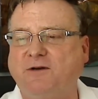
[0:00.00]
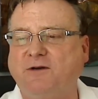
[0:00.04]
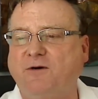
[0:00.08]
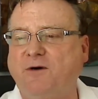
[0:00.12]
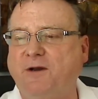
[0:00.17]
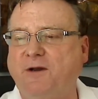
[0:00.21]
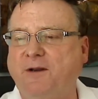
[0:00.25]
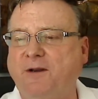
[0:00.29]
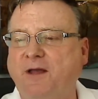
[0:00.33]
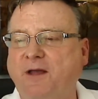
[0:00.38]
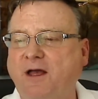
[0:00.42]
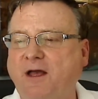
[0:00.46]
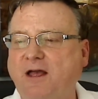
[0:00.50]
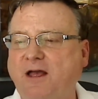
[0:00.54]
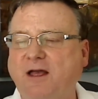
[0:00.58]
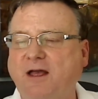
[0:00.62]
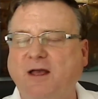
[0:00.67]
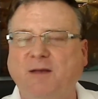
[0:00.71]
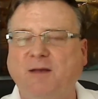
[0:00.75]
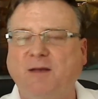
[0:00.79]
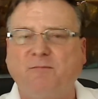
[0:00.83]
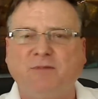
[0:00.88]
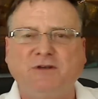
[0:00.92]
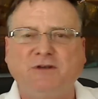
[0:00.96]
on.
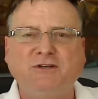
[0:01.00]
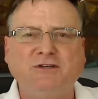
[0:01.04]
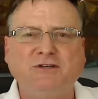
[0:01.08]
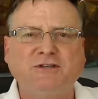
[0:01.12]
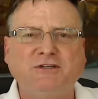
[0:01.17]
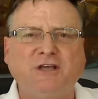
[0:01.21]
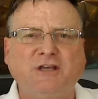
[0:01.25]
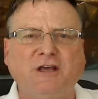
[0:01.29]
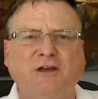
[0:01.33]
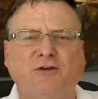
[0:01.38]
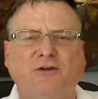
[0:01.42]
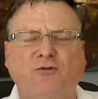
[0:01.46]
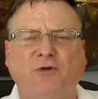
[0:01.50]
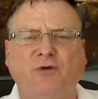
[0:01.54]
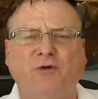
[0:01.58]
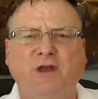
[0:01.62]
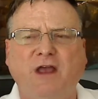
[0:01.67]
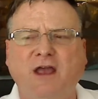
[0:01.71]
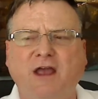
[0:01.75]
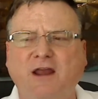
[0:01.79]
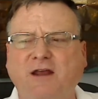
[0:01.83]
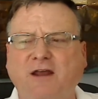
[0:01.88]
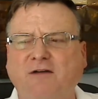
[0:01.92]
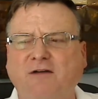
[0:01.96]
But just get
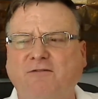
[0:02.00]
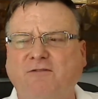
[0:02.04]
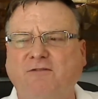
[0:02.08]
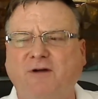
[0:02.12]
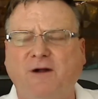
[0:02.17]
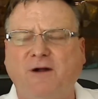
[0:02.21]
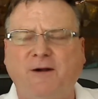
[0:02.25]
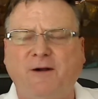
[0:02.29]
creative.